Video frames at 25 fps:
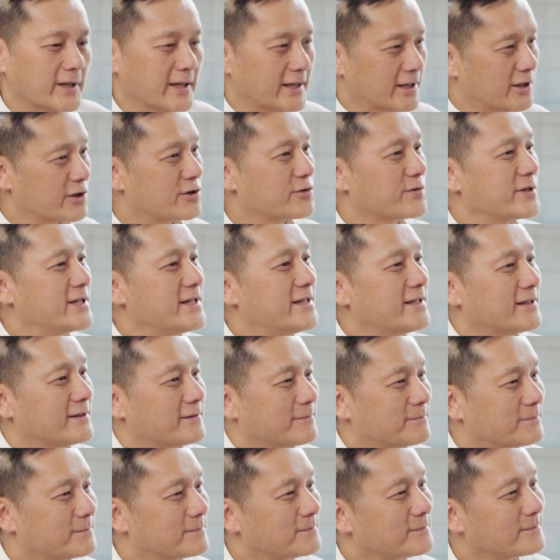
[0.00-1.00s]

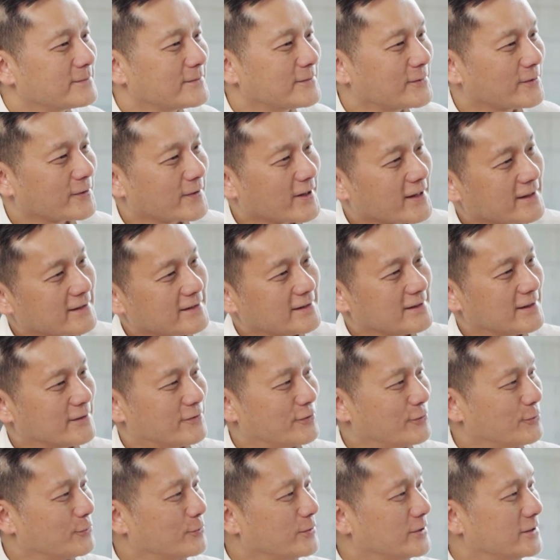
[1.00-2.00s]
ingredient, right,
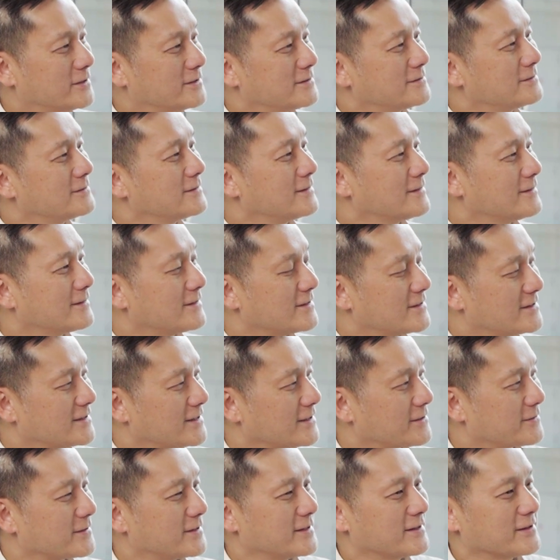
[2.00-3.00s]
if you will, the
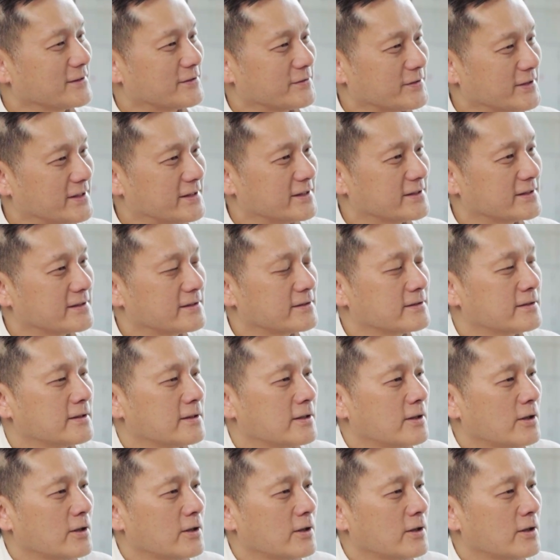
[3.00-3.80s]
secret ingredient